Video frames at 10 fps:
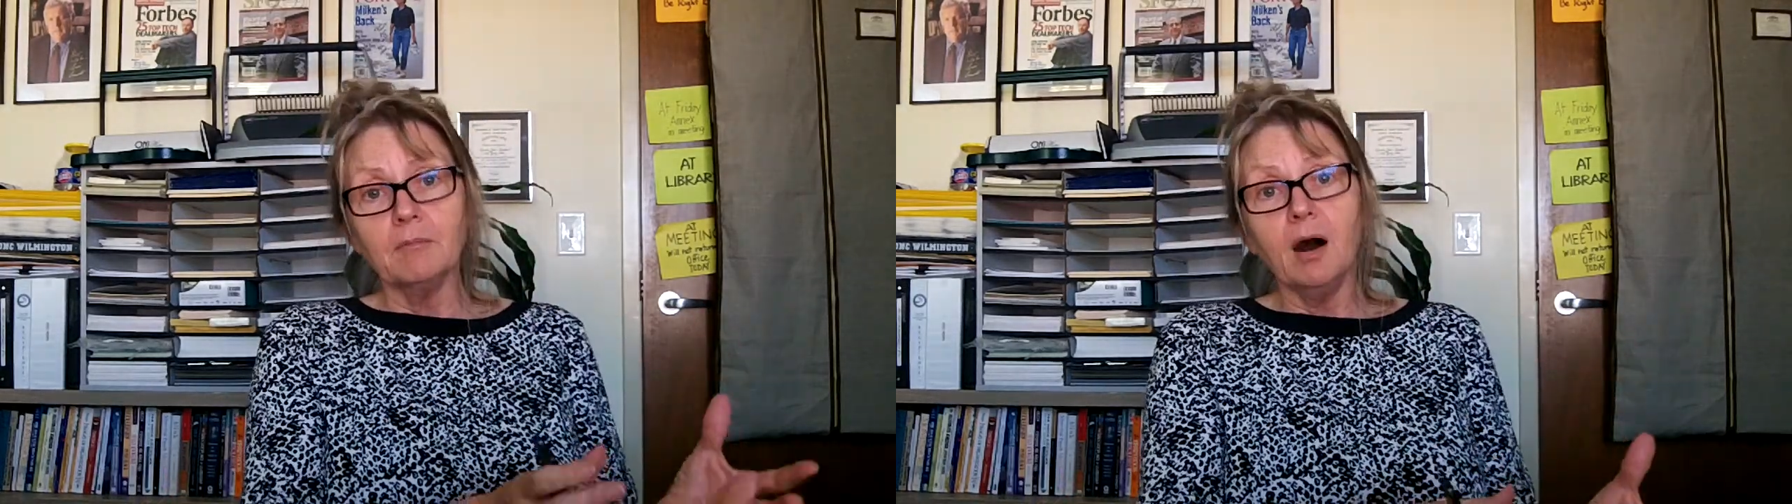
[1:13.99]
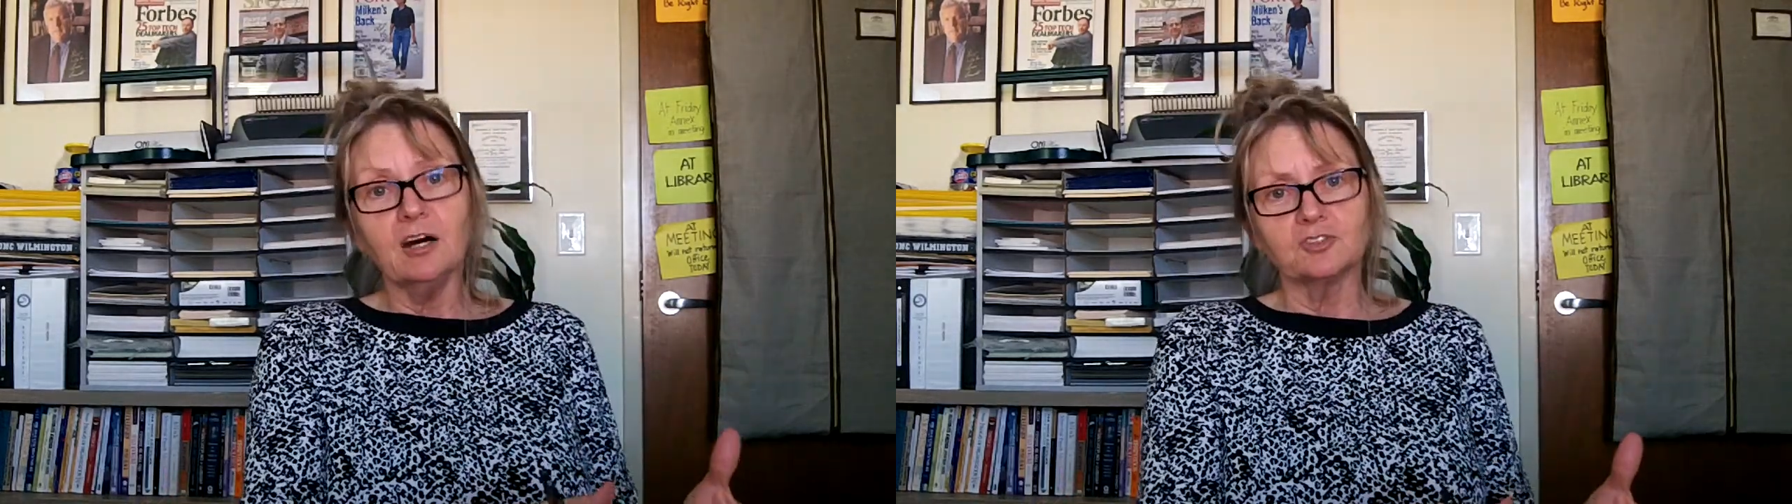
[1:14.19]

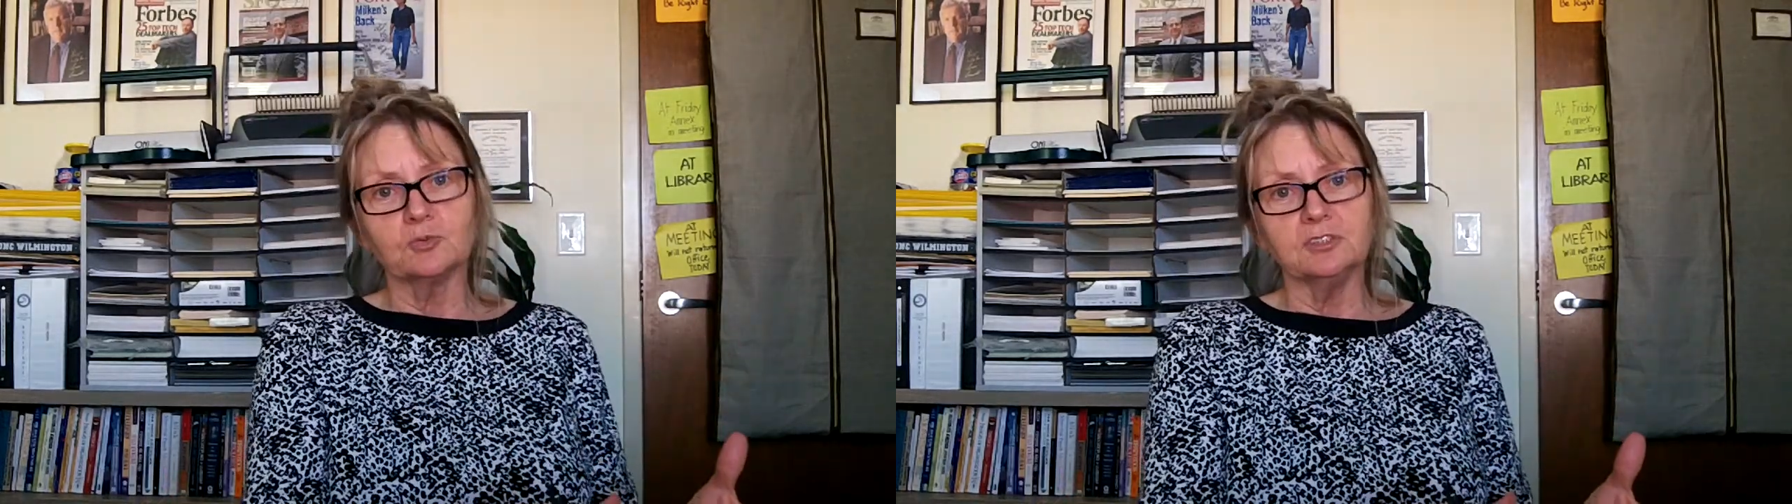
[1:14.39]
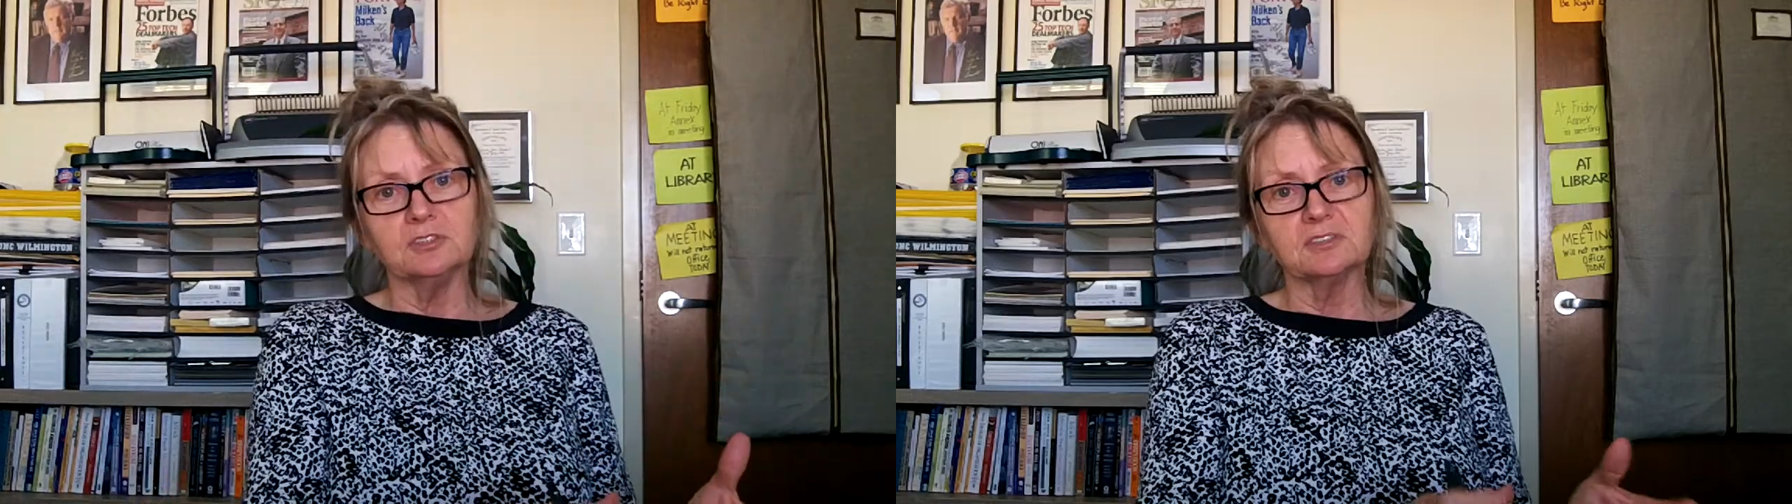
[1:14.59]

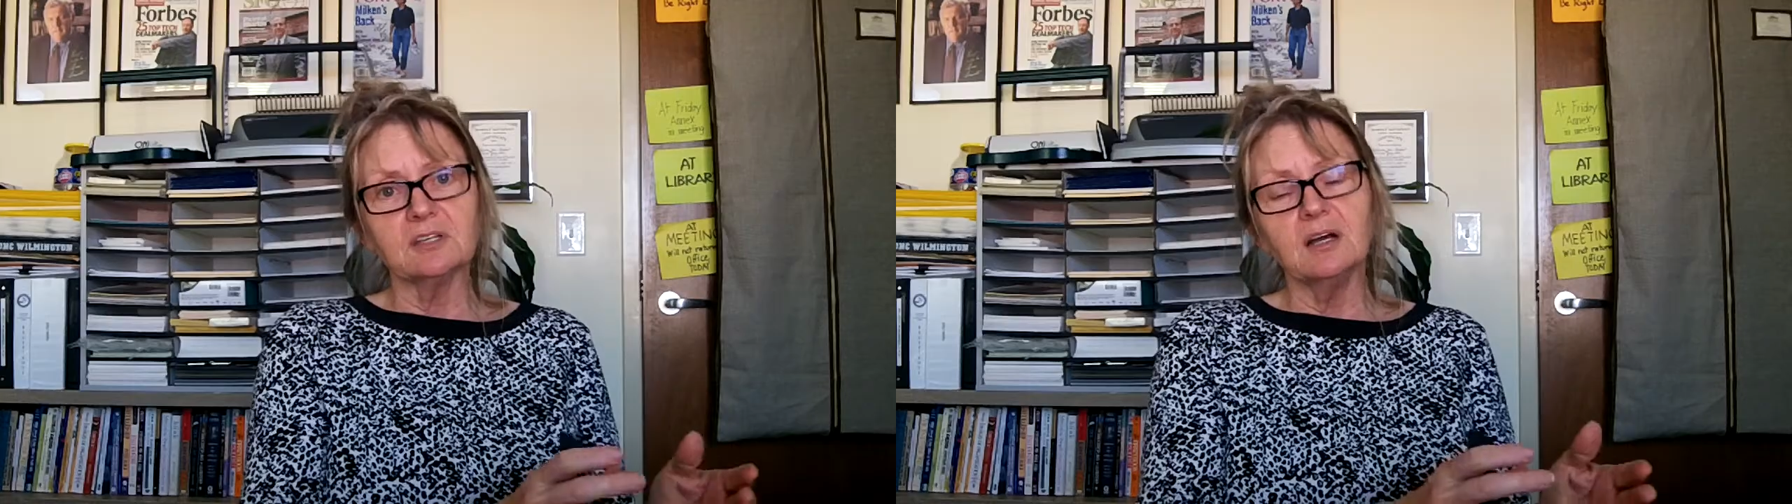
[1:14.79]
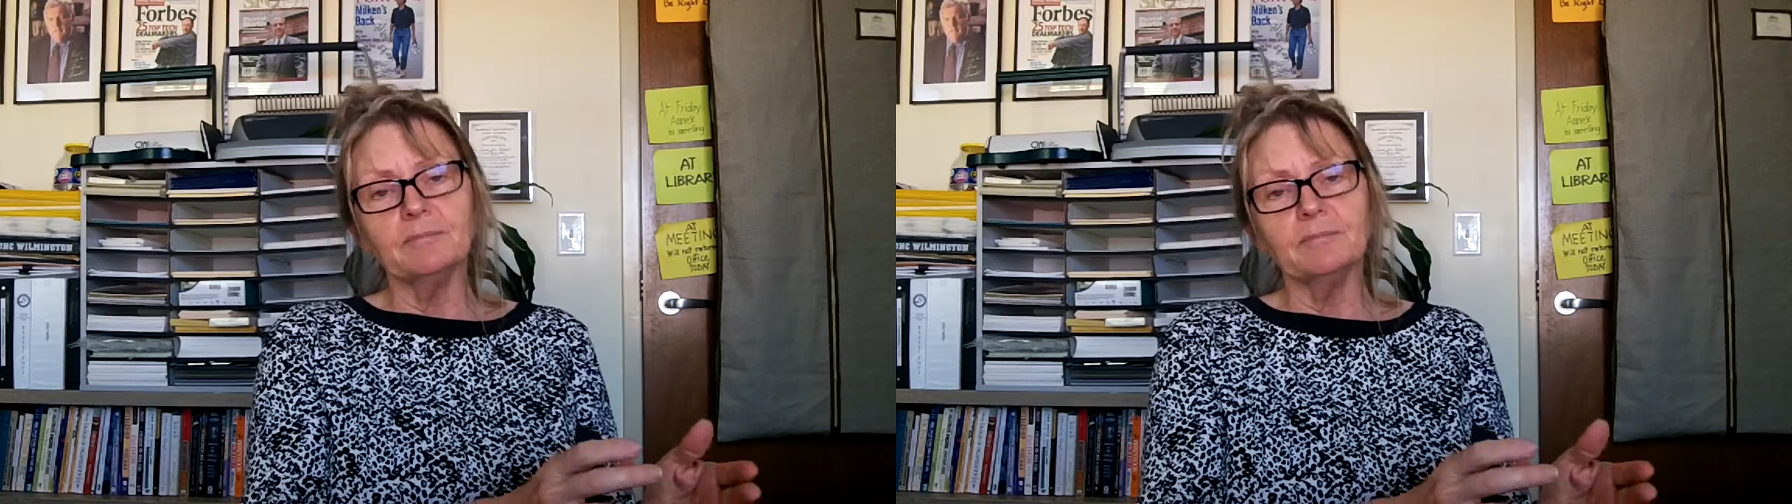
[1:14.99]
modules,